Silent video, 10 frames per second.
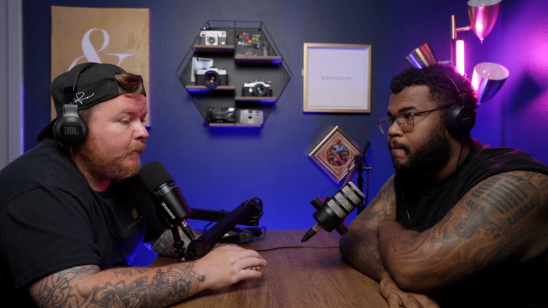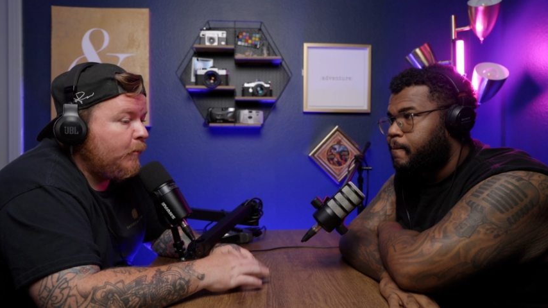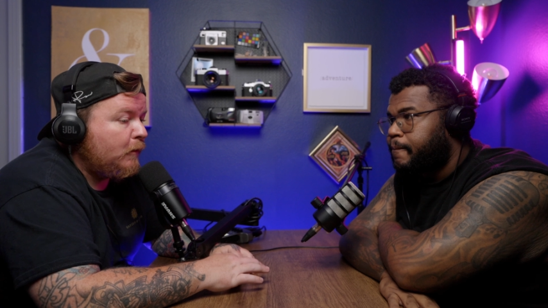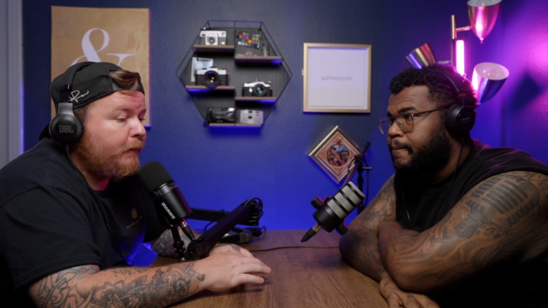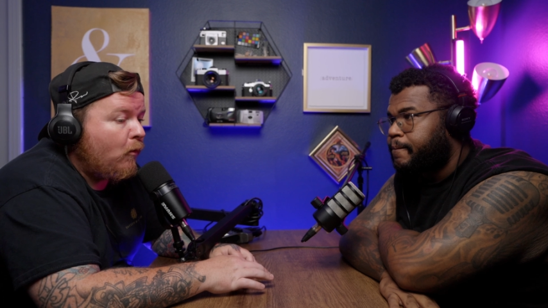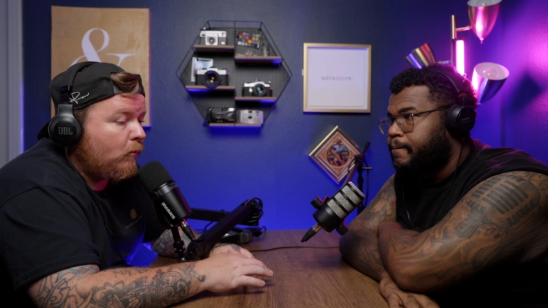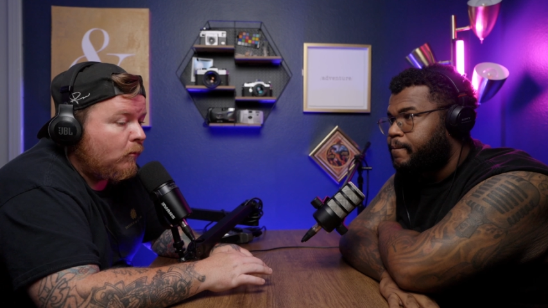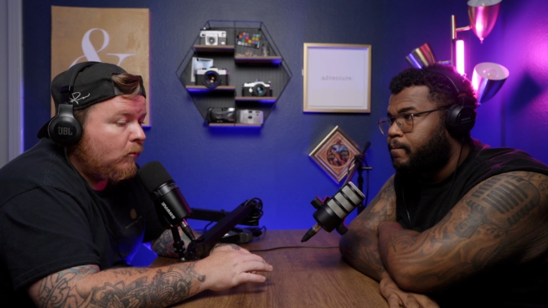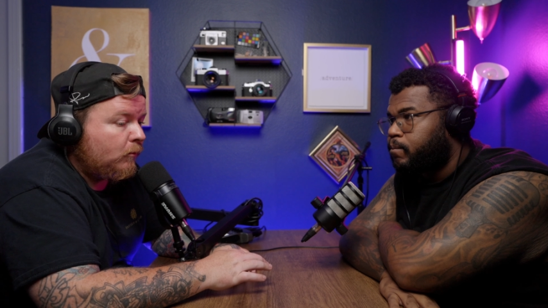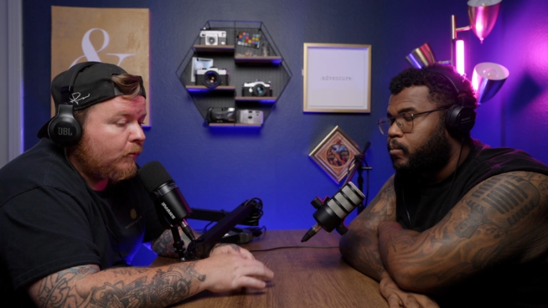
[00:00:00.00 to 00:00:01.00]

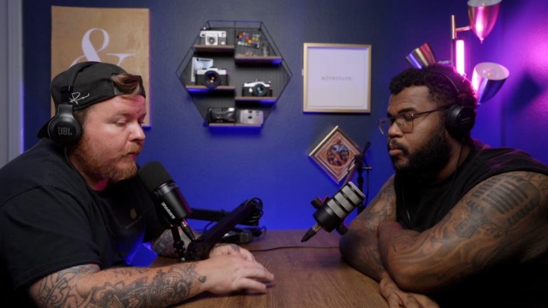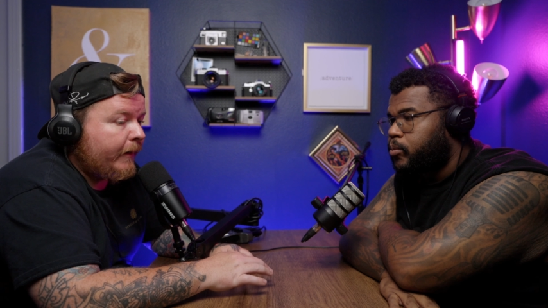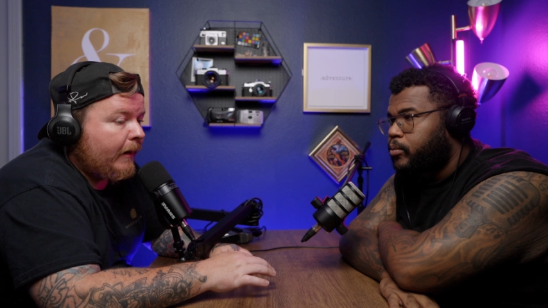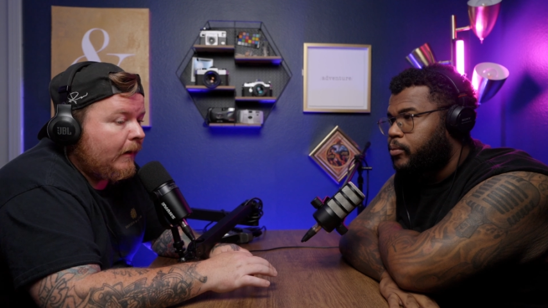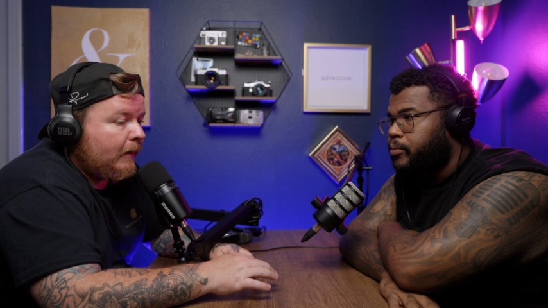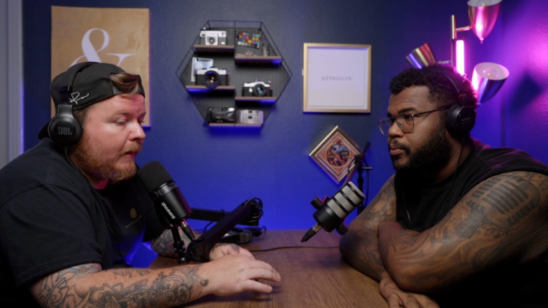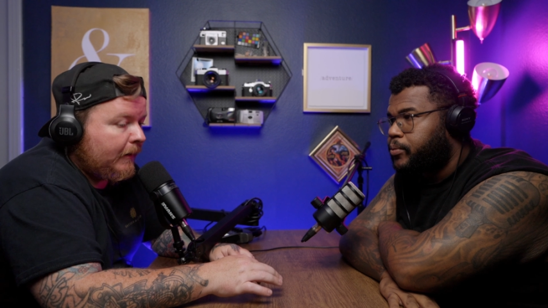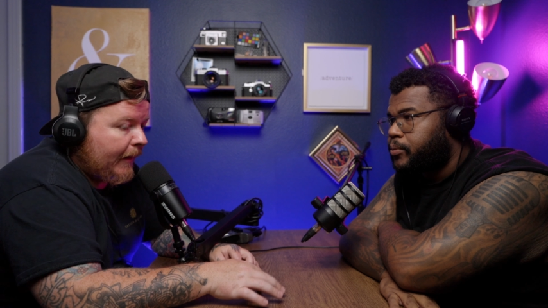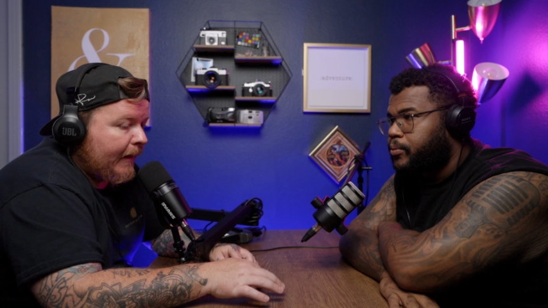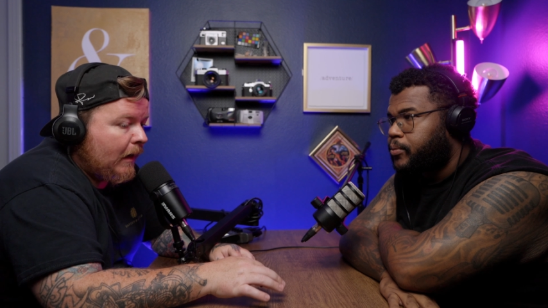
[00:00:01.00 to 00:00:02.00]
Speaker 1: Bookfocal created an
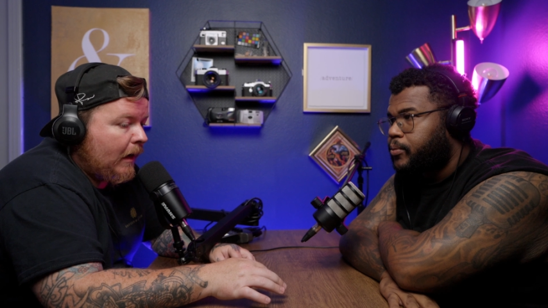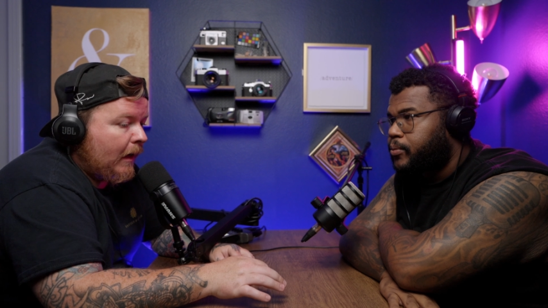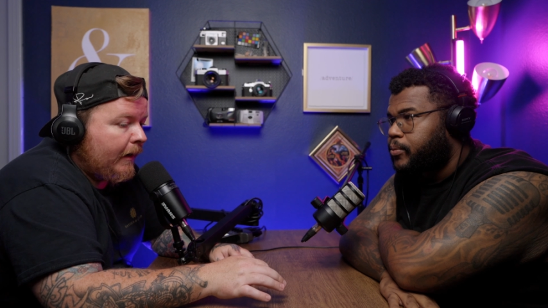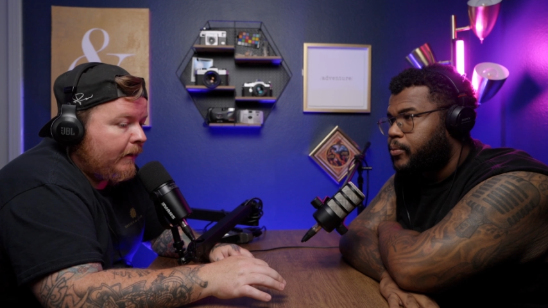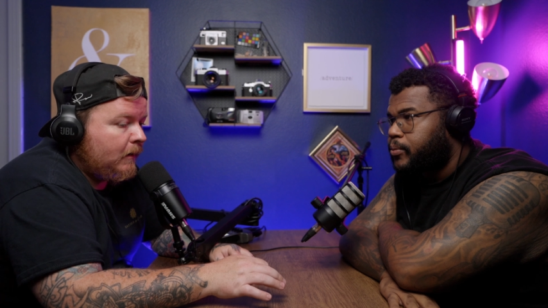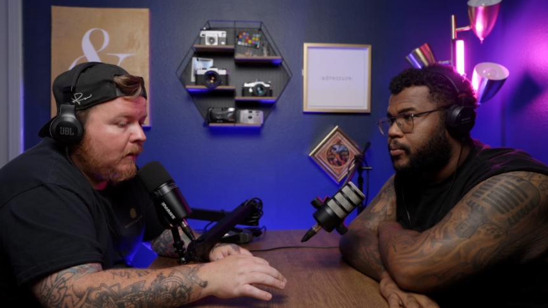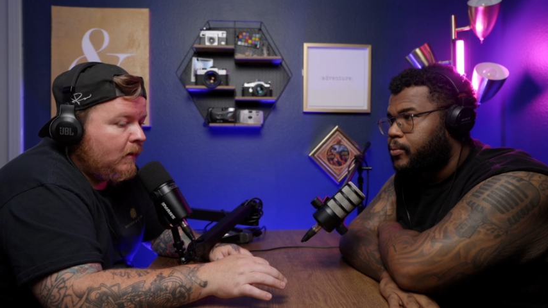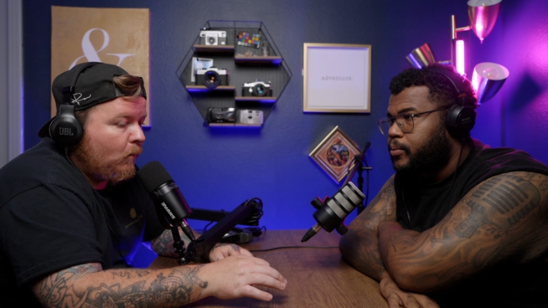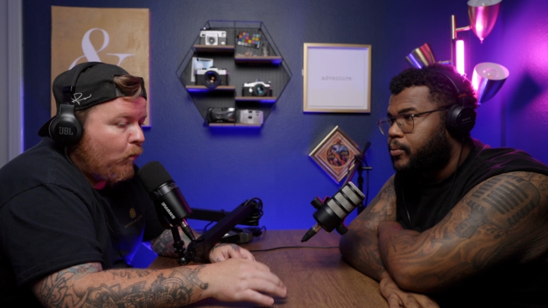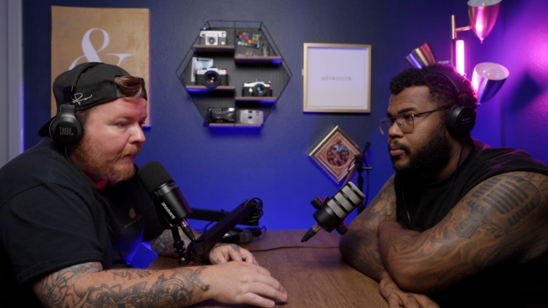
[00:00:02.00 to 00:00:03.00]
AI
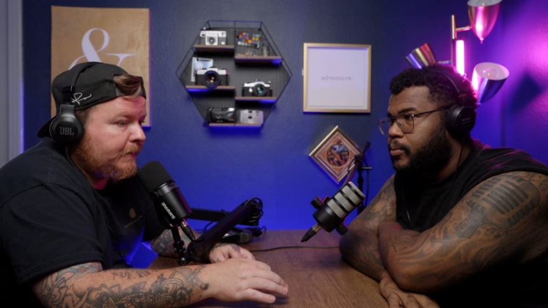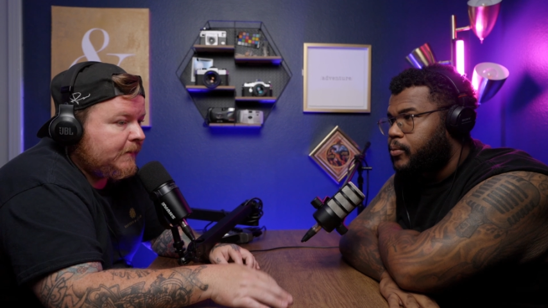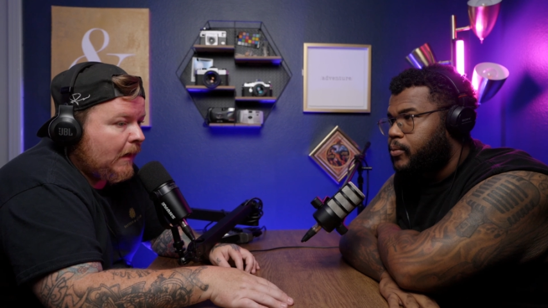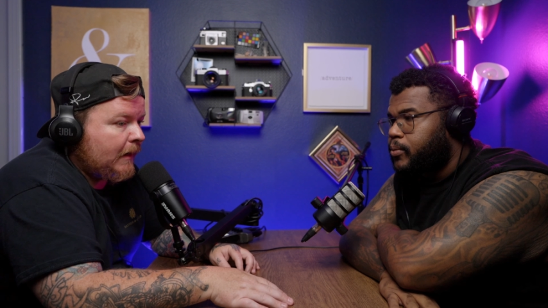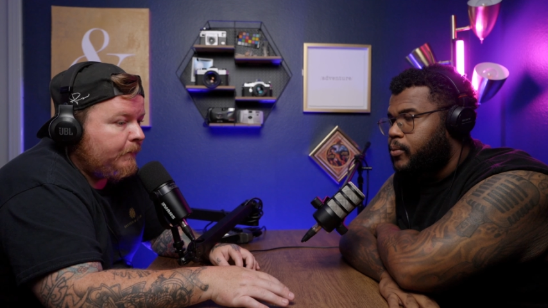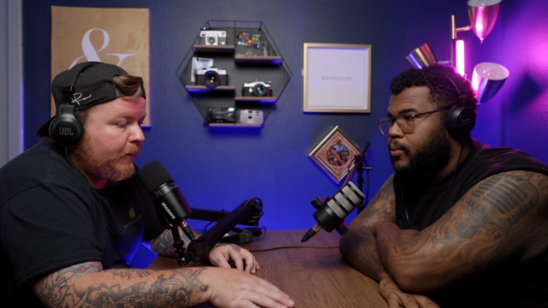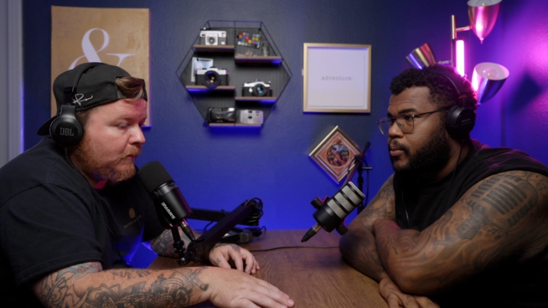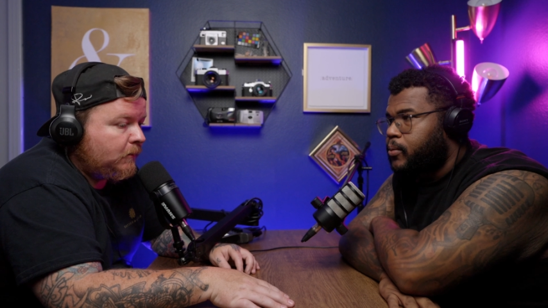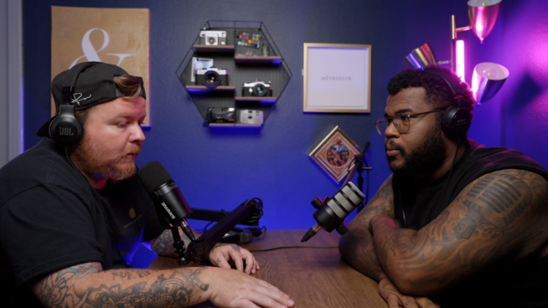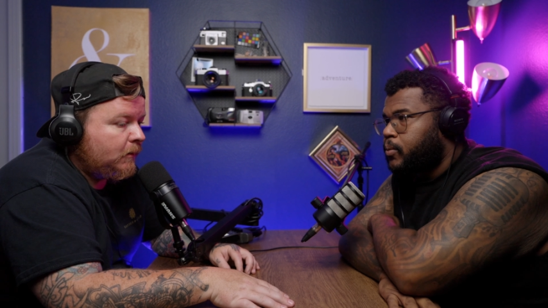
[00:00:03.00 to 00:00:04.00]
website
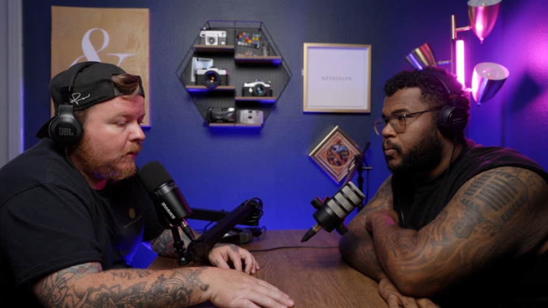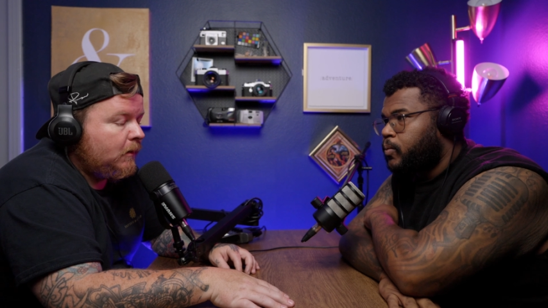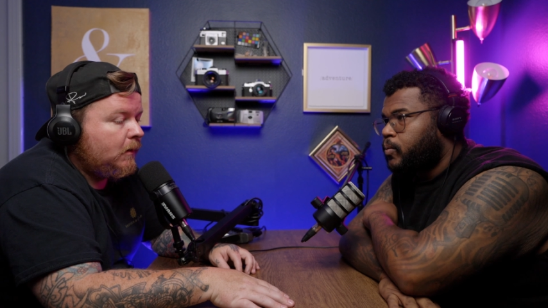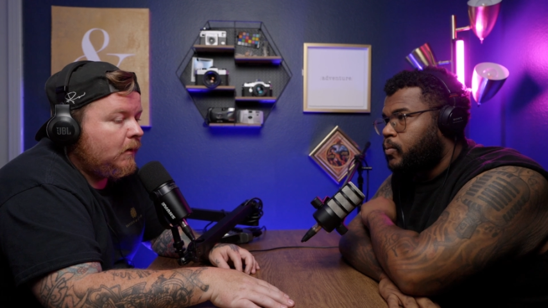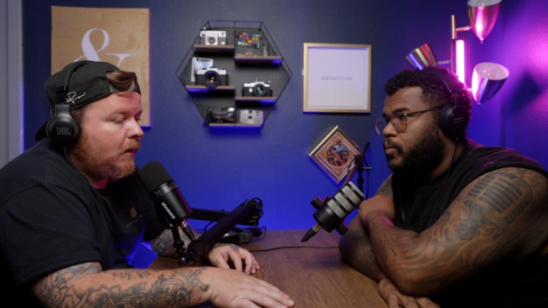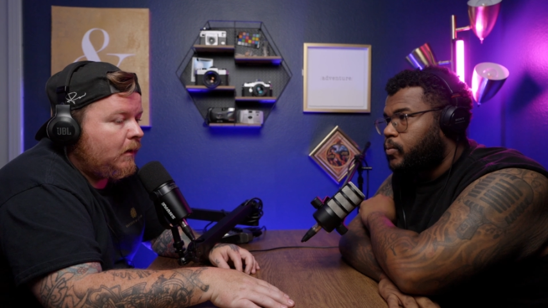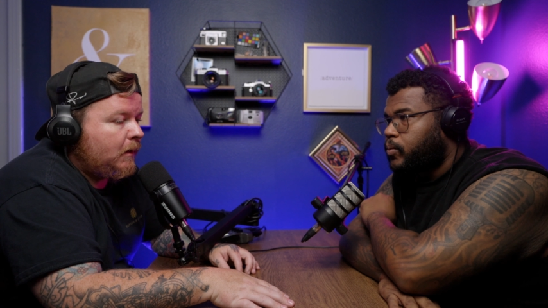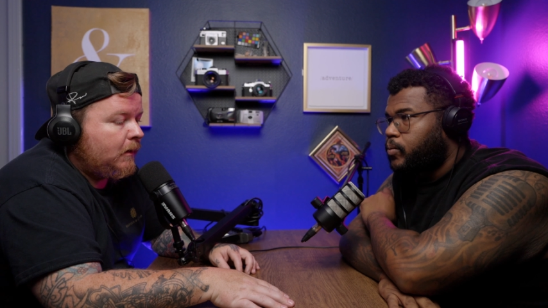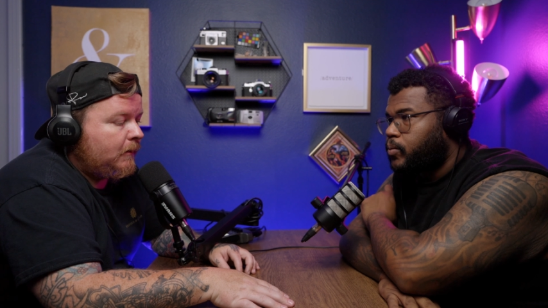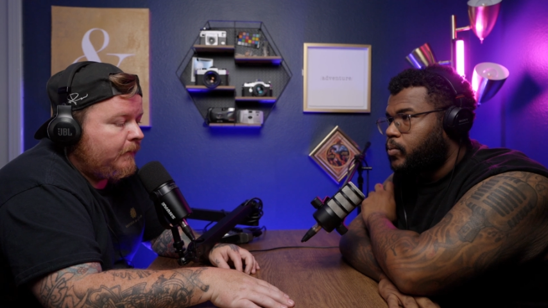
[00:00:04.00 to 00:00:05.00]
builder.
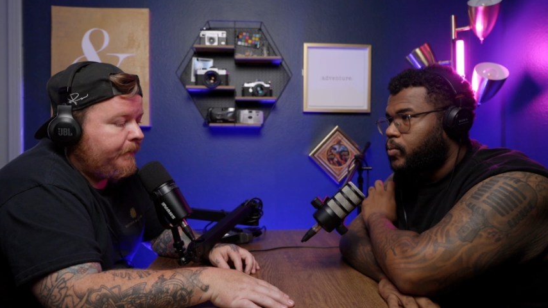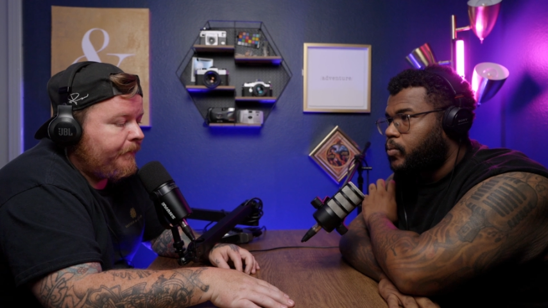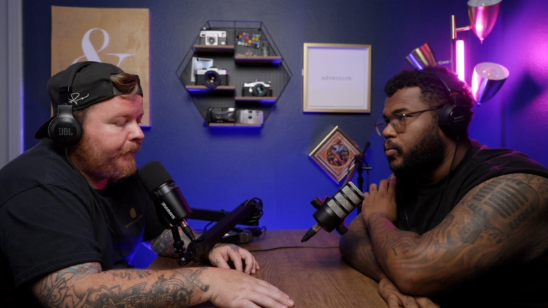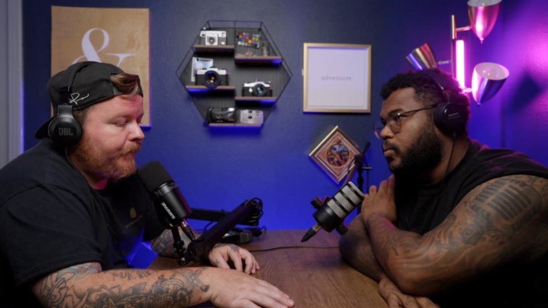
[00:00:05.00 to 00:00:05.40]
Um,